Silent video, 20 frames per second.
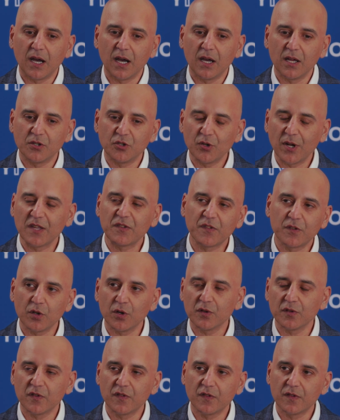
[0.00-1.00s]
address
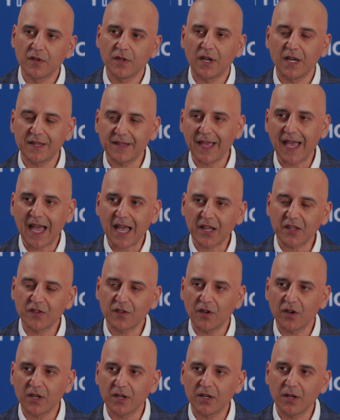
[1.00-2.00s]
those
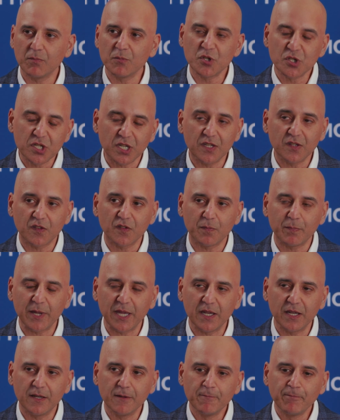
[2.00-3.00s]
attacks on a machine
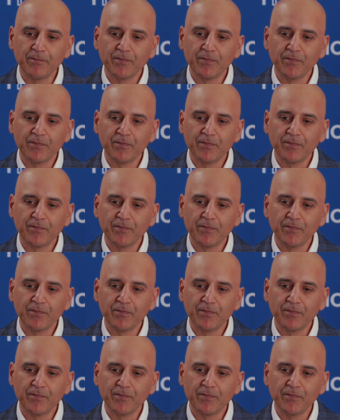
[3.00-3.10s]
speed.